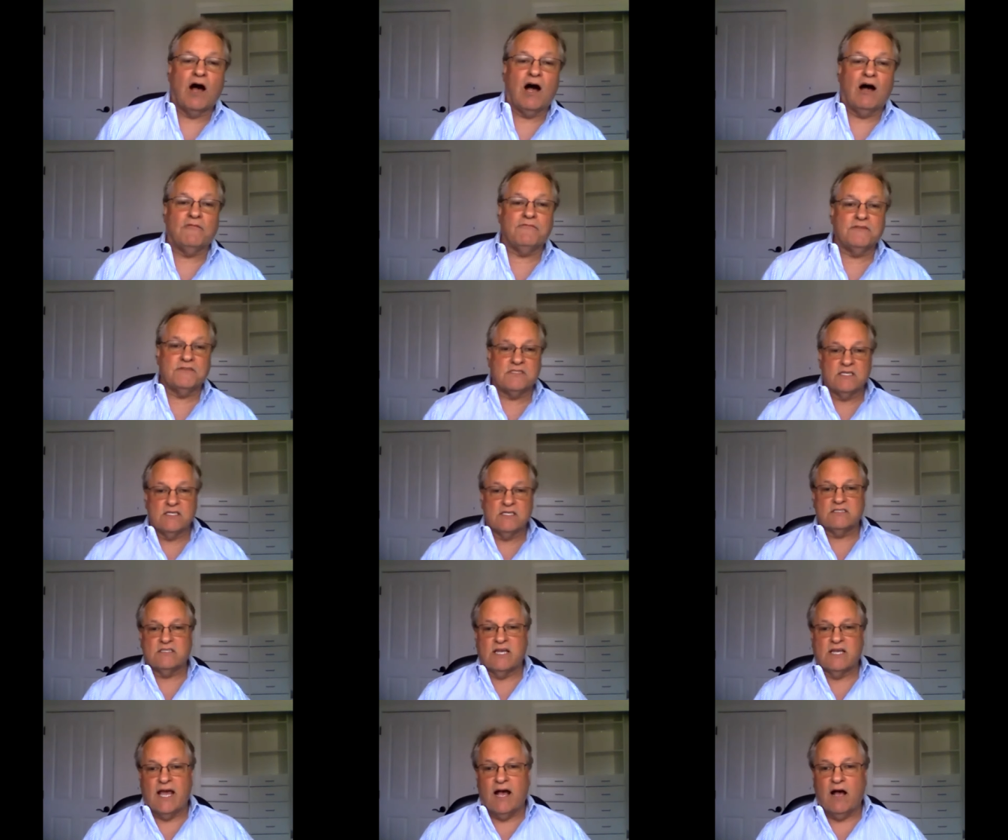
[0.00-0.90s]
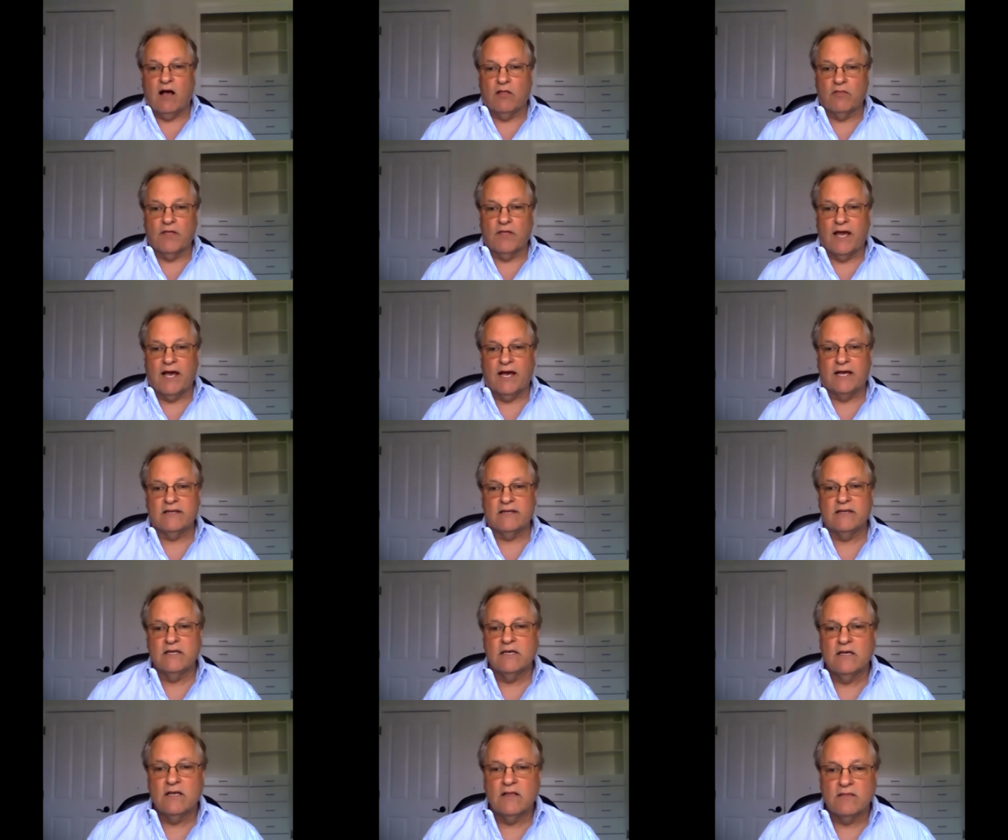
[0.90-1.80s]
offices now that
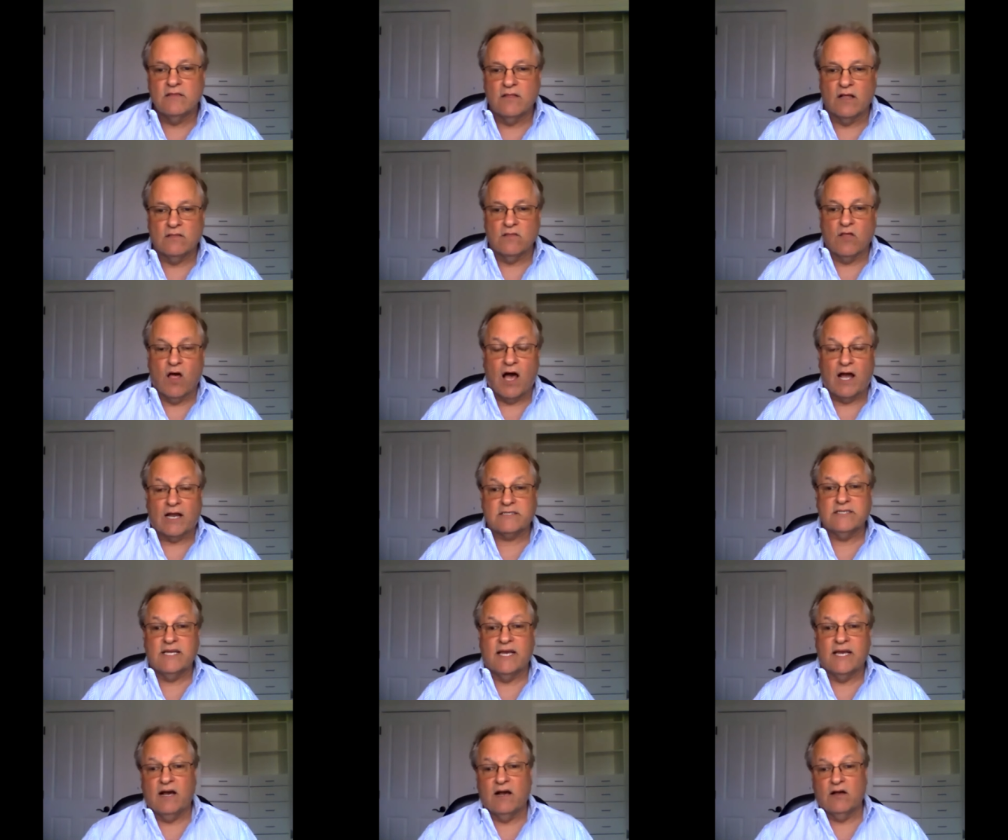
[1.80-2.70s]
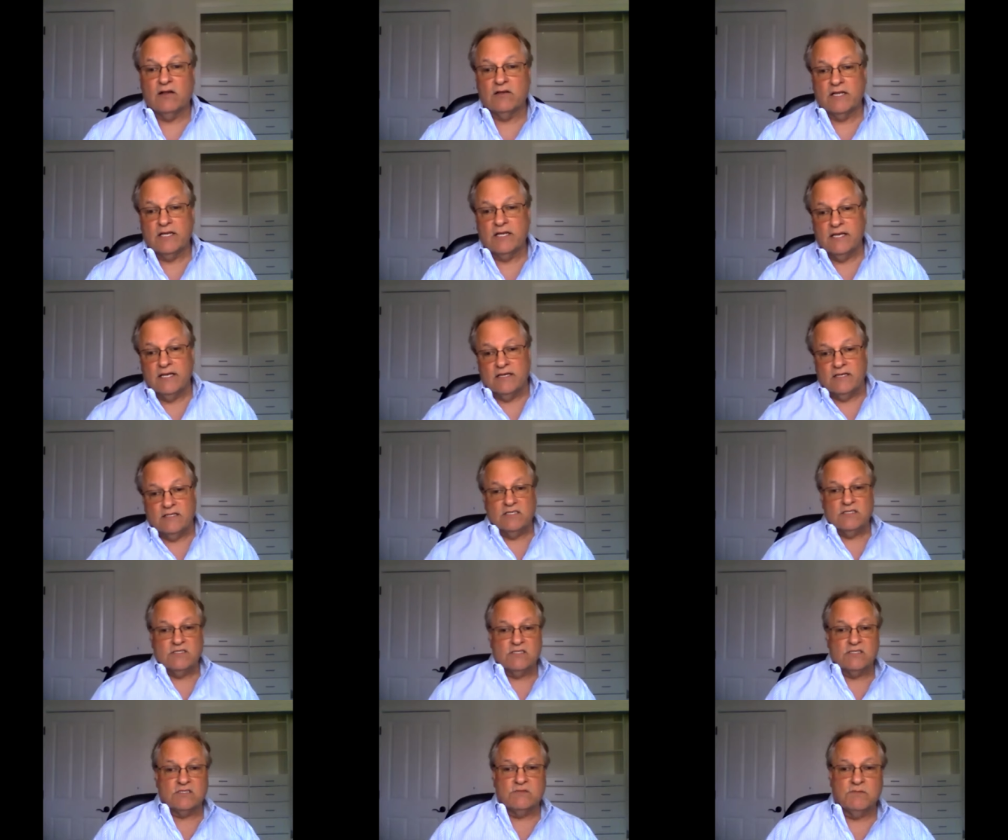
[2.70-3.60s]
the lockdown
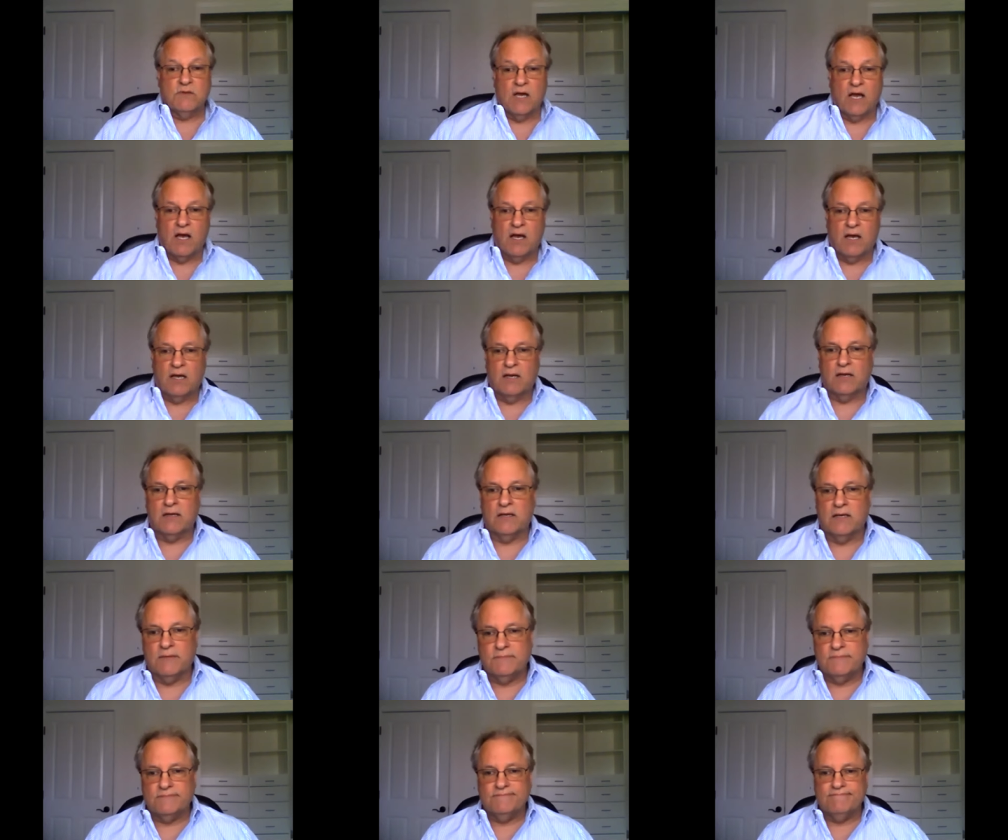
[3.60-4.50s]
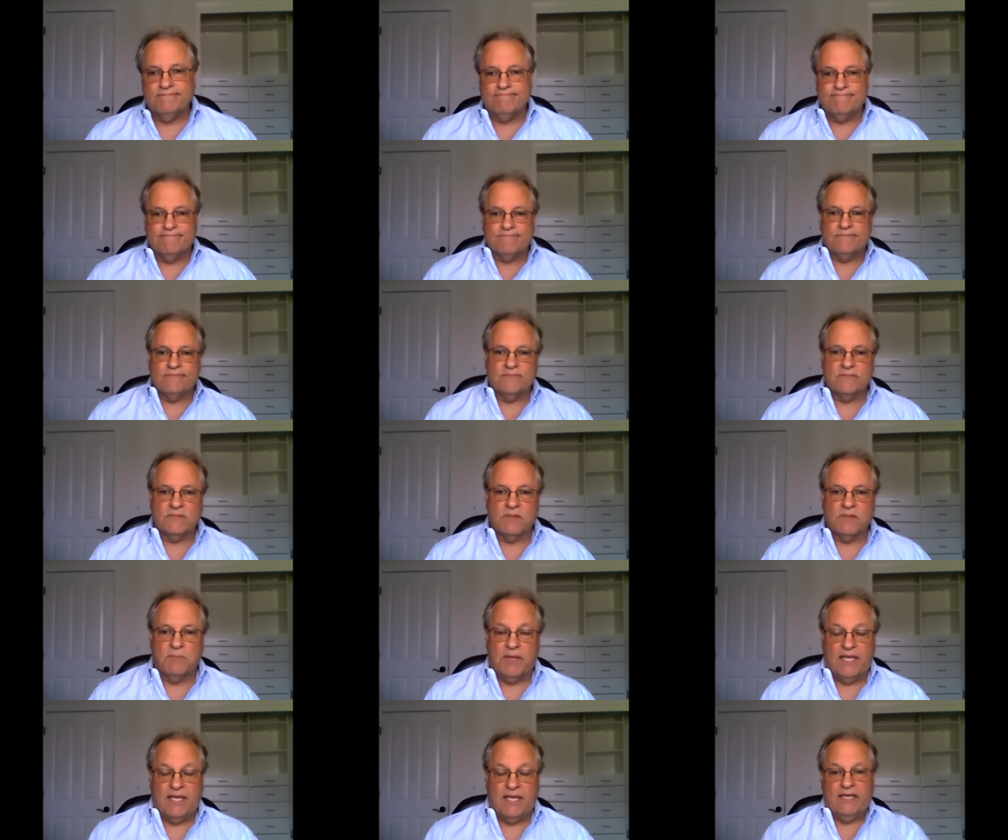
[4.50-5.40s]
is um,
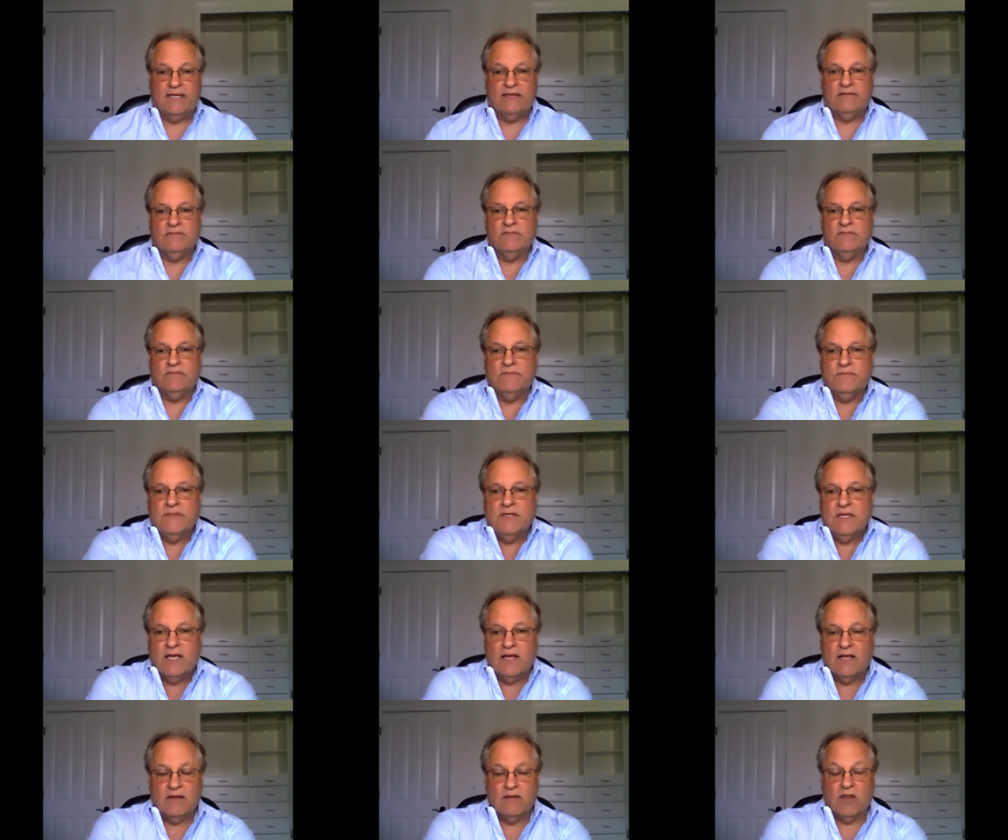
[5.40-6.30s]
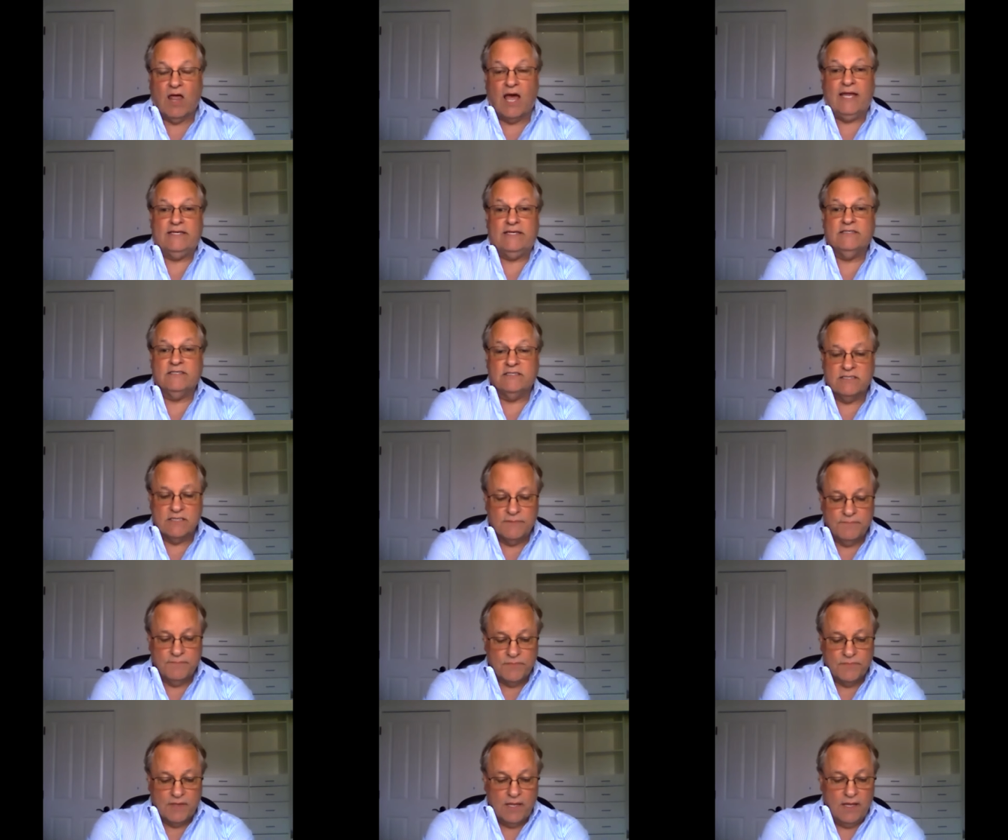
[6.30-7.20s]
being lightened.
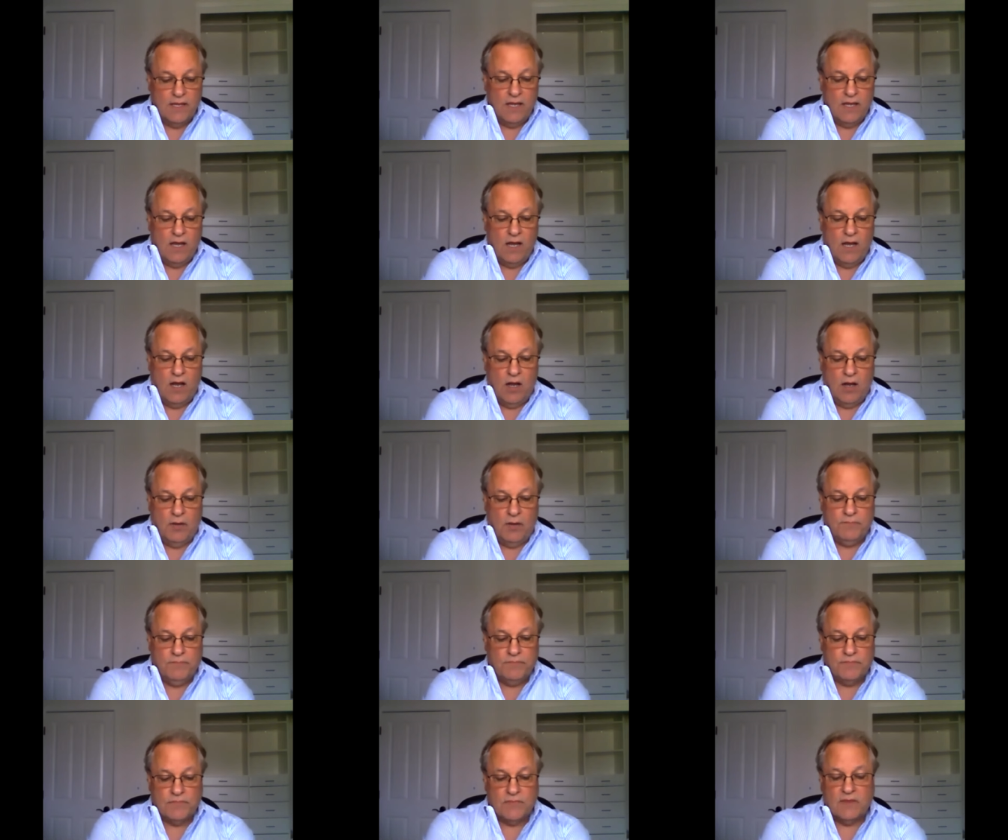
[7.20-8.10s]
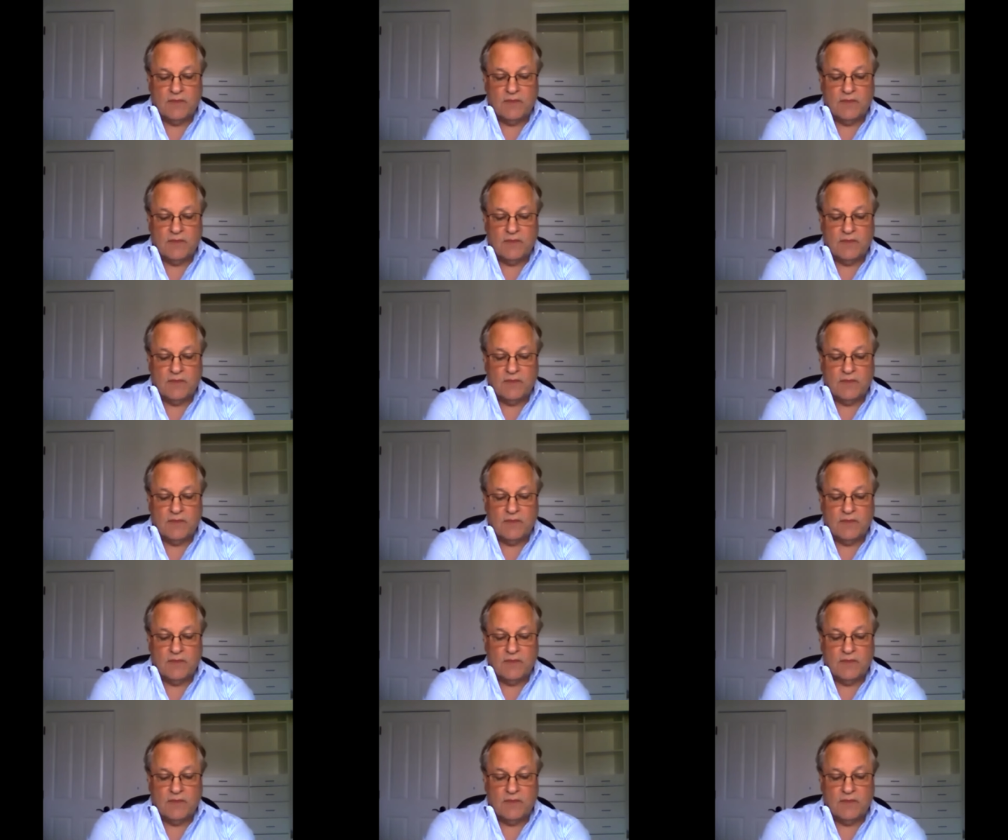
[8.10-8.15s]
Um,